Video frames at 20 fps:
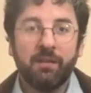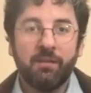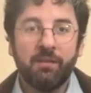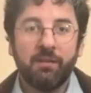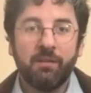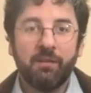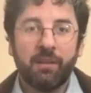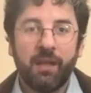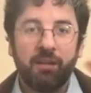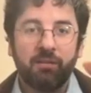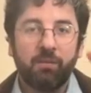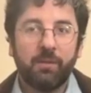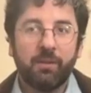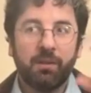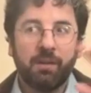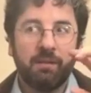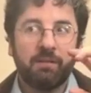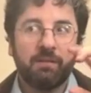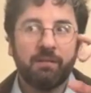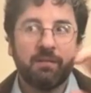that's when you
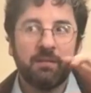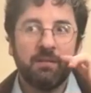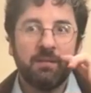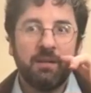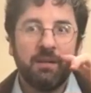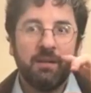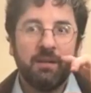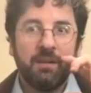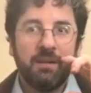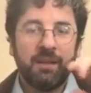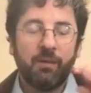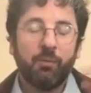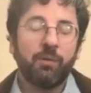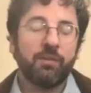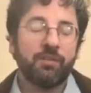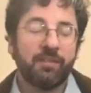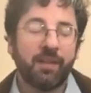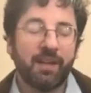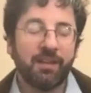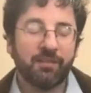can, that,
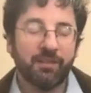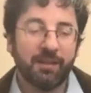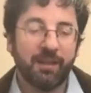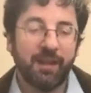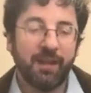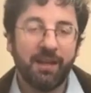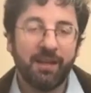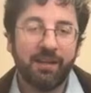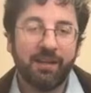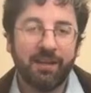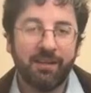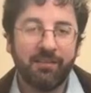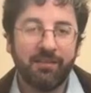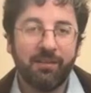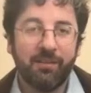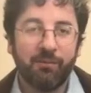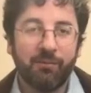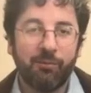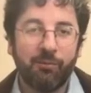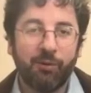which is actually kind of nice
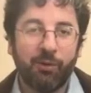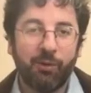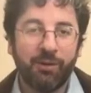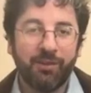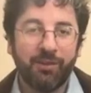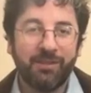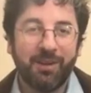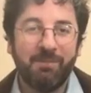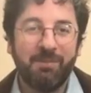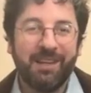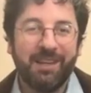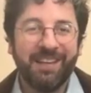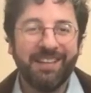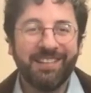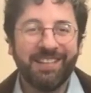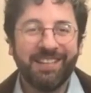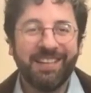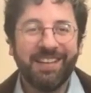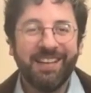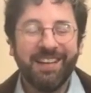to focus on
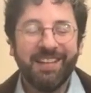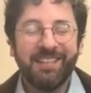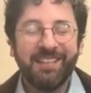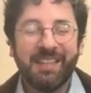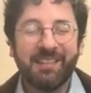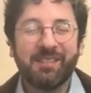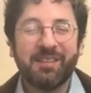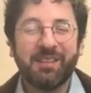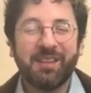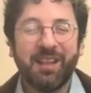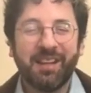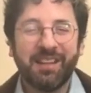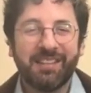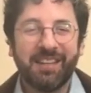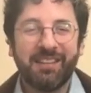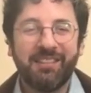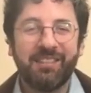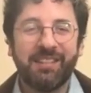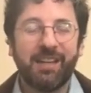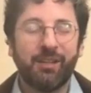because it takes a lot of
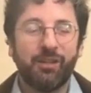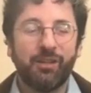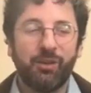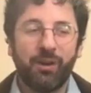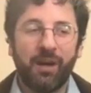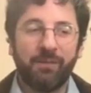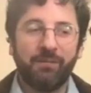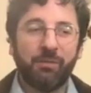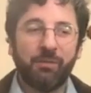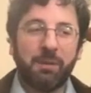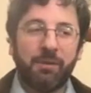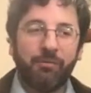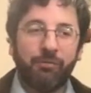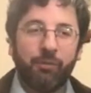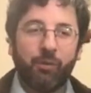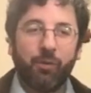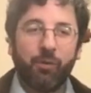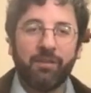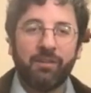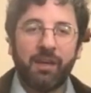tension out. You don't have to be
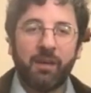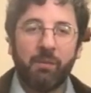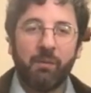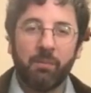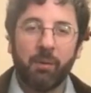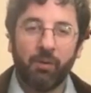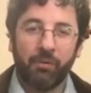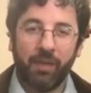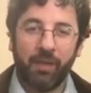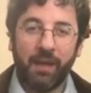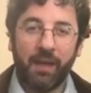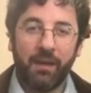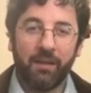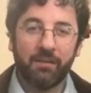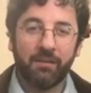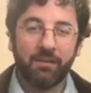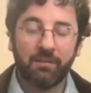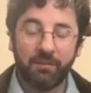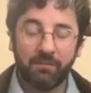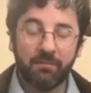forte with both
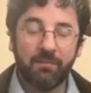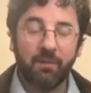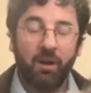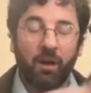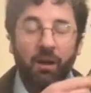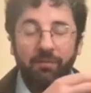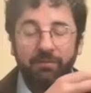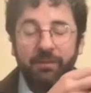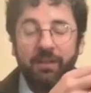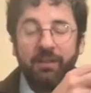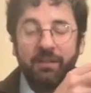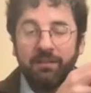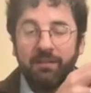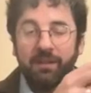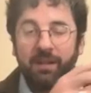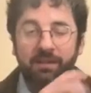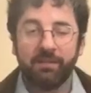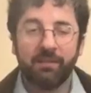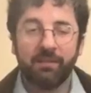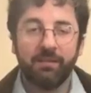hands often.
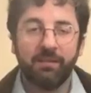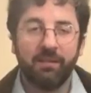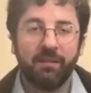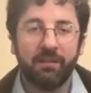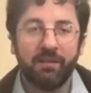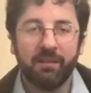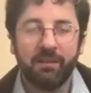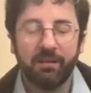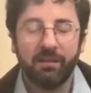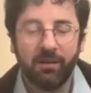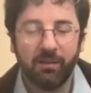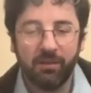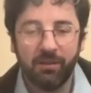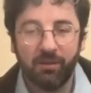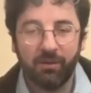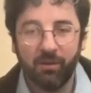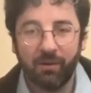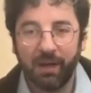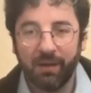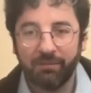You
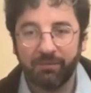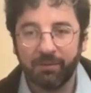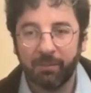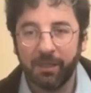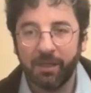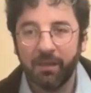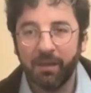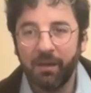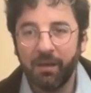don't have to be.